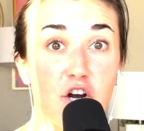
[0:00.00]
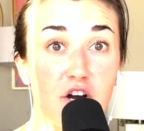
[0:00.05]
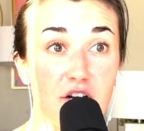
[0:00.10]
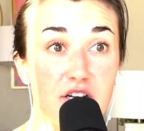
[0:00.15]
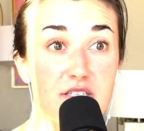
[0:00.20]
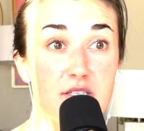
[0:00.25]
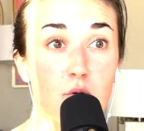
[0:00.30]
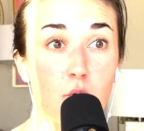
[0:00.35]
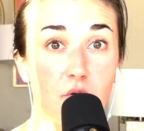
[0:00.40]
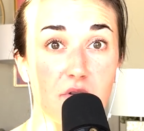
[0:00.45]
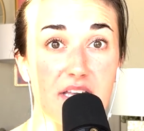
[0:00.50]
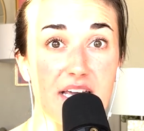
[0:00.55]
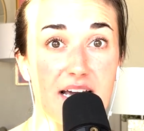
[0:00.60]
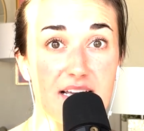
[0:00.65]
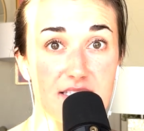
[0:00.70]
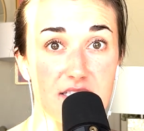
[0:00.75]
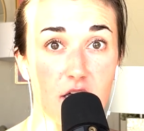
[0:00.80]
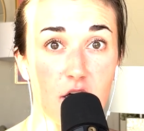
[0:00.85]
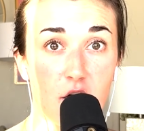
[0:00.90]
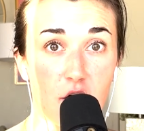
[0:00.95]
solely
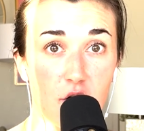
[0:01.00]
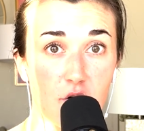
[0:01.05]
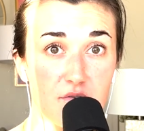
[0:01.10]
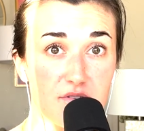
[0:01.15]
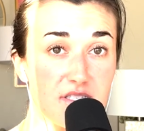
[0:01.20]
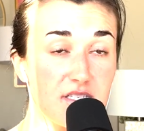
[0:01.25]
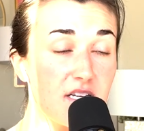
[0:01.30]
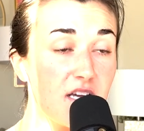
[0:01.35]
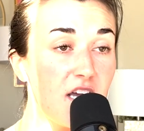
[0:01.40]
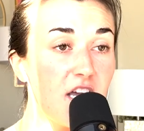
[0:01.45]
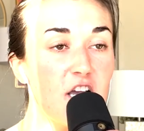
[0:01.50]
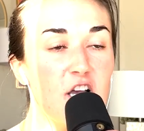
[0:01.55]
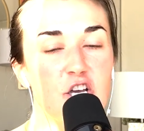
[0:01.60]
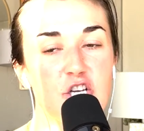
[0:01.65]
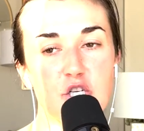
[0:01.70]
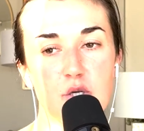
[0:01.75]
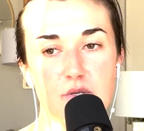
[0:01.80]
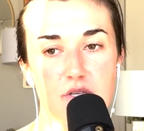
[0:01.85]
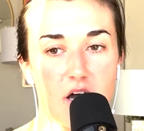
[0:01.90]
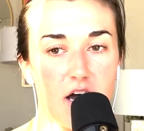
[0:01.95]
as the host.
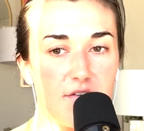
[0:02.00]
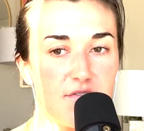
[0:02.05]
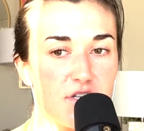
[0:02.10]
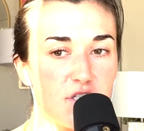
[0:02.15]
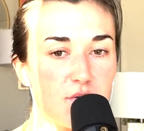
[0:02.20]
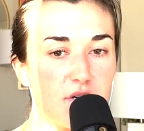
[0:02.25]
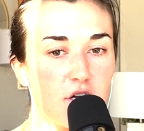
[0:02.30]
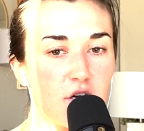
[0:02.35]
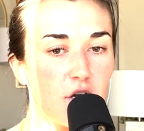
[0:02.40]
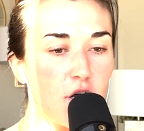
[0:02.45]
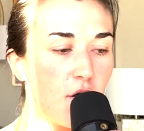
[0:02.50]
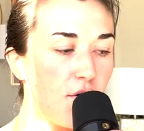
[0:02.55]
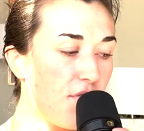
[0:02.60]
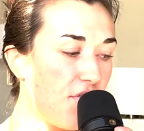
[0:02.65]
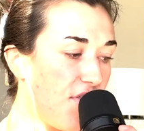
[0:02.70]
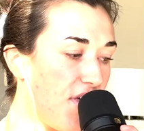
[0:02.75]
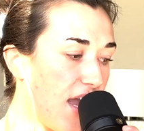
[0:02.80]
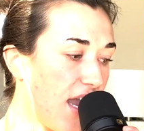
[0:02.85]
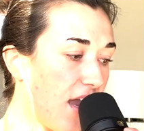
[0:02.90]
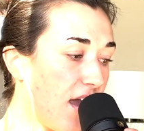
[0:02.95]
She was often doing her own
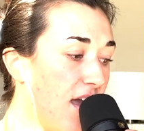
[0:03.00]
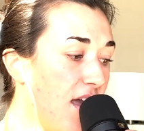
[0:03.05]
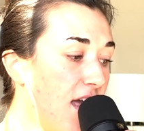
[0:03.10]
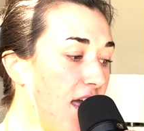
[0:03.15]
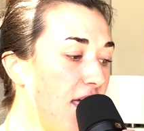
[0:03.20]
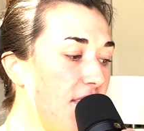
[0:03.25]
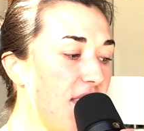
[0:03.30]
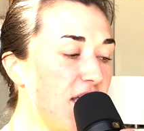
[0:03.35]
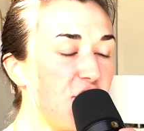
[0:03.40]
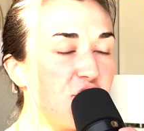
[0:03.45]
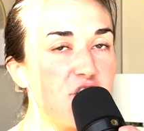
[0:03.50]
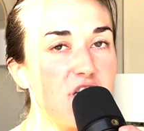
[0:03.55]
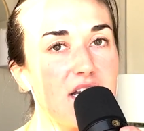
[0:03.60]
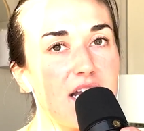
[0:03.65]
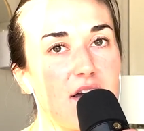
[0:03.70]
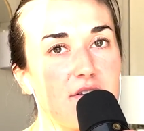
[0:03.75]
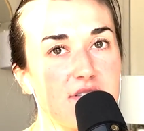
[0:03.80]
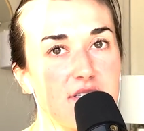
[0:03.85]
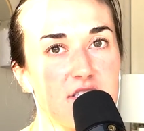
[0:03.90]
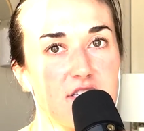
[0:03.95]
thing. Then she
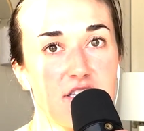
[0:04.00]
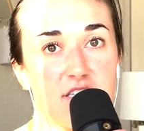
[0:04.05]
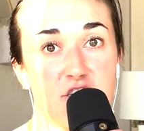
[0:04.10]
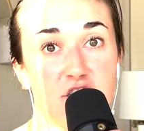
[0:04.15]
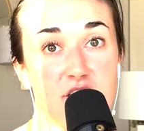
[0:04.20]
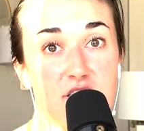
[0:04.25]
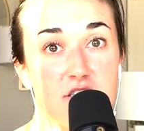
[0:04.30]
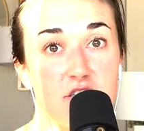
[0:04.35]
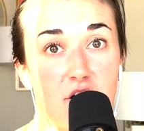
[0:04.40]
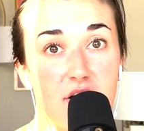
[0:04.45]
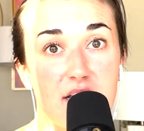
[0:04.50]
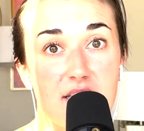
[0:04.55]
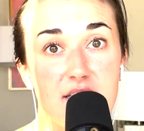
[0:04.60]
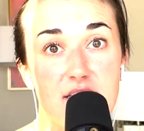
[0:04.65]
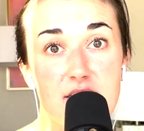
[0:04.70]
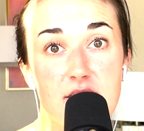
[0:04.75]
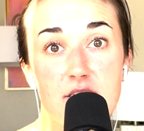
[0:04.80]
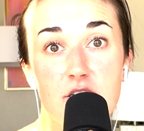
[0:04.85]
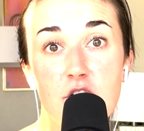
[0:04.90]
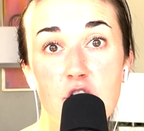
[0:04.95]
announces that she's starting
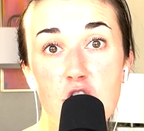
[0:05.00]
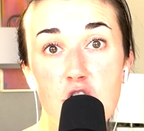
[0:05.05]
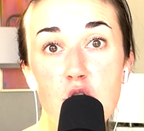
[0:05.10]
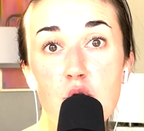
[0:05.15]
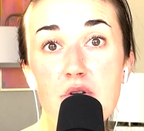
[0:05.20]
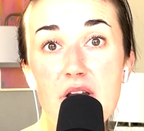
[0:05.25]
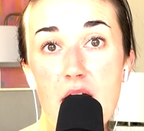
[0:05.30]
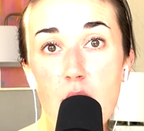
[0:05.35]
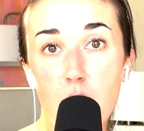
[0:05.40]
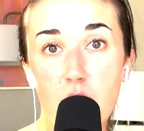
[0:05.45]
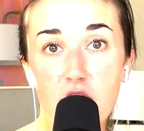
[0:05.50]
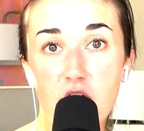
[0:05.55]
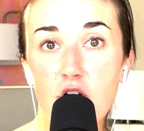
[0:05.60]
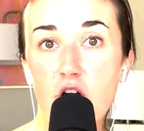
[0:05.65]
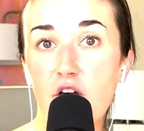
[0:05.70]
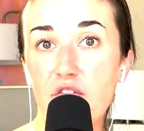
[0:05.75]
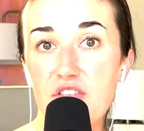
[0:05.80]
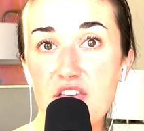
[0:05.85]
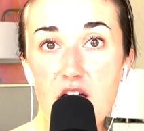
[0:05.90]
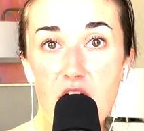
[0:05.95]
this new network
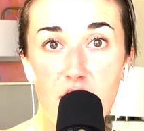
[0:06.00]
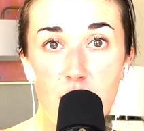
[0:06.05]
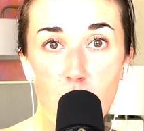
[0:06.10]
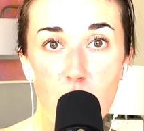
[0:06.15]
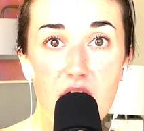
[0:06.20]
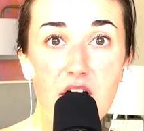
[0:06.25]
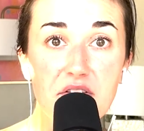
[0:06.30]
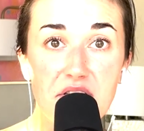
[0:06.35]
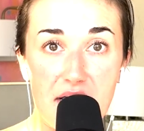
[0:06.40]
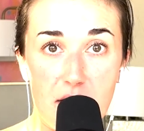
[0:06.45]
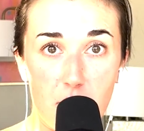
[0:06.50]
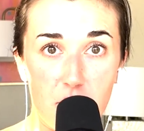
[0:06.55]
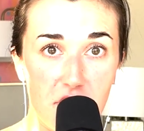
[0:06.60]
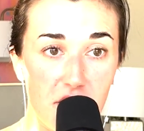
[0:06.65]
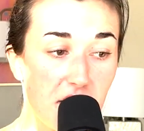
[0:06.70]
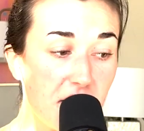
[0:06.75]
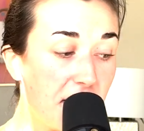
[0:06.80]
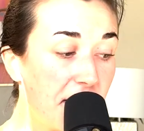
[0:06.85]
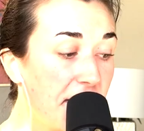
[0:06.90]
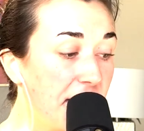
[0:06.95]
called the Unwell
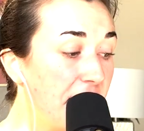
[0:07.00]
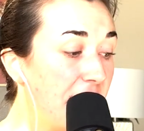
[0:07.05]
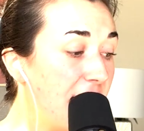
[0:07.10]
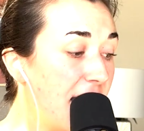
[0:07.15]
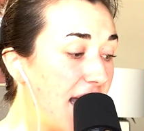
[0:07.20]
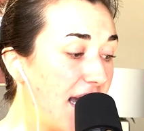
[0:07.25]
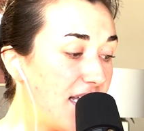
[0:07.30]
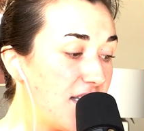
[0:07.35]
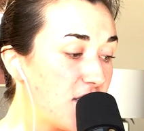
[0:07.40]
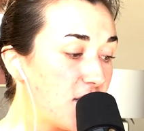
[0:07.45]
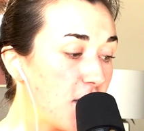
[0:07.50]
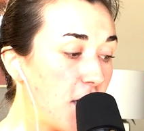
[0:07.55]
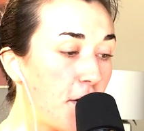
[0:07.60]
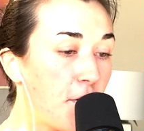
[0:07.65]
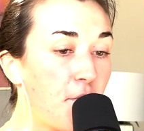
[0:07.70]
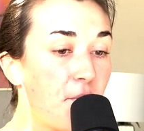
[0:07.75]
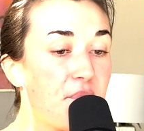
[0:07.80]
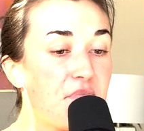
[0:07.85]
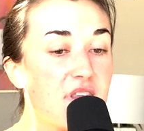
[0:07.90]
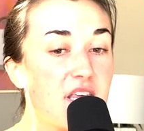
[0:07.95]
network. And
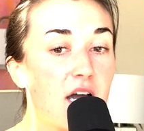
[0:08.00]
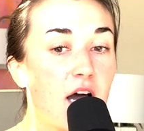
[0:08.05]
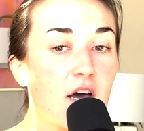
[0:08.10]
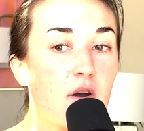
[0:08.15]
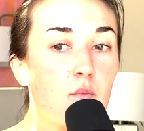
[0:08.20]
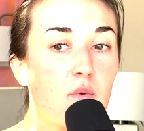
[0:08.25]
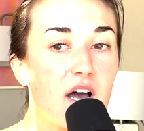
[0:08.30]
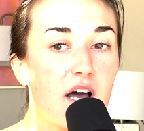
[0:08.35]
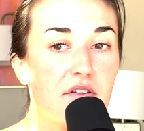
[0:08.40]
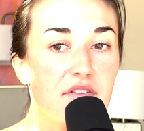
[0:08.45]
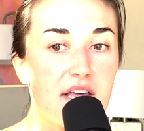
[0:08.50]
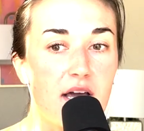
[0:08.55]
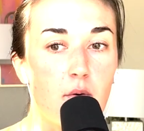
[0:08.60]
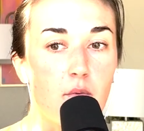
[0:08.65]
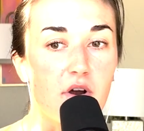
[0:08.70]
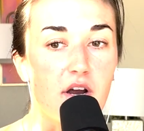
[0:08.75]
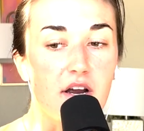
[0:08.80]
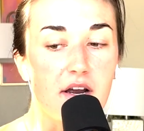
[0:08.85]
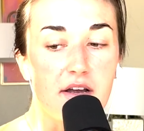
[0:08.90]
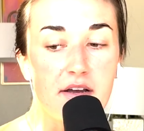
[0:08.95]
so the Unwell
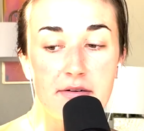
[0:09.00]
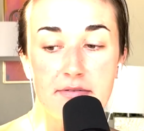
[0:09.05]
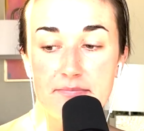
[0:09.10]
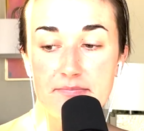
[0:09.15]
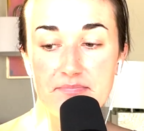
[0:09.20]
network,